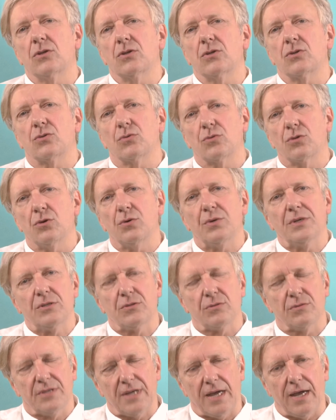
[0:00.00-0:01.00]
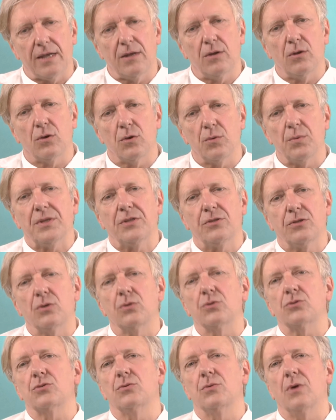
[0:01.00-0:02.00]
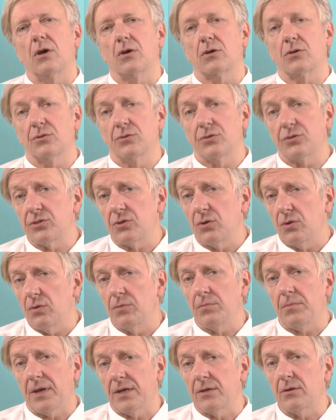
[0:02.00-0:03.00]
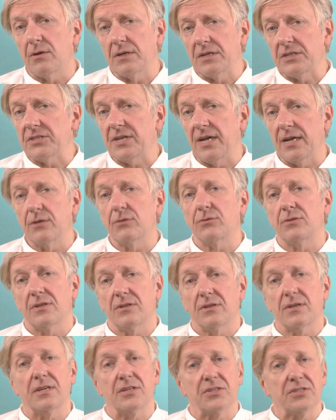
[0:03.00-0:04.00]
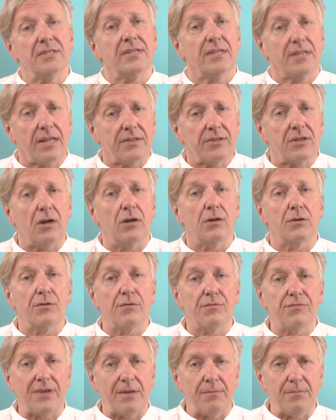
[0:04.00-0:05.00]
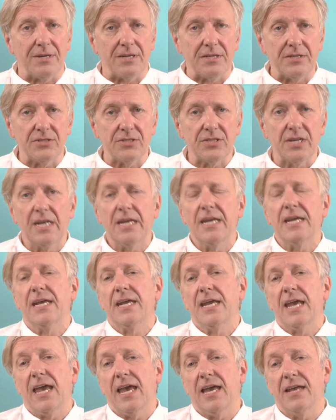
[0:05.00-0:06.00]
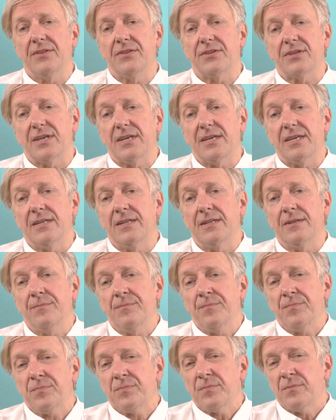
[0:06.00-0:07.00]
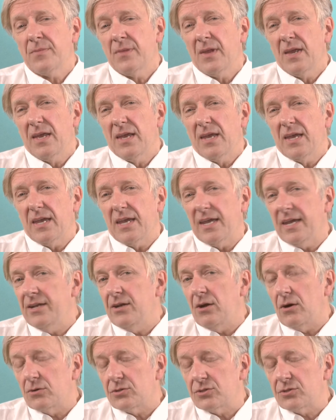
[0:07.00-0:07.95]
should go into dialogue with those who are concerned by early childhood education, that are the families. And in our